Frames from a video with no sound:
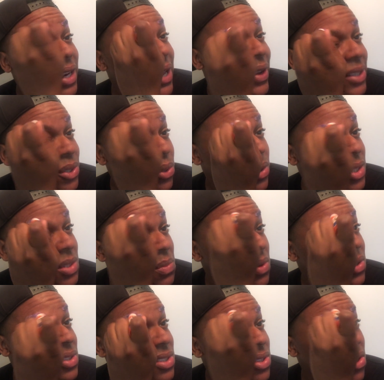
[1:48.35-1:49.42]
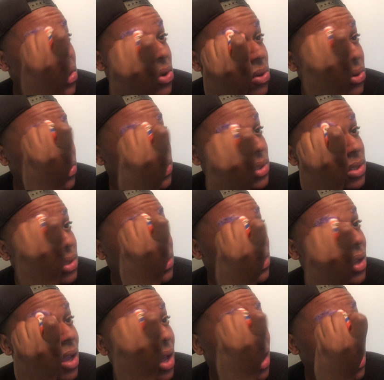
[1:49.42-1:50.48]
Now I do the small circles
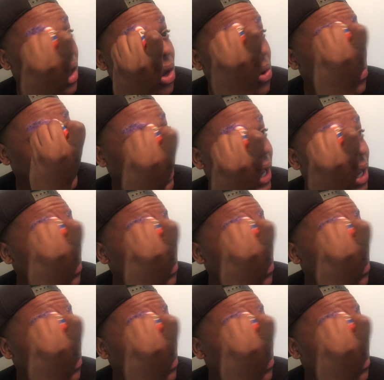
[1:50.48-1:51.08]
going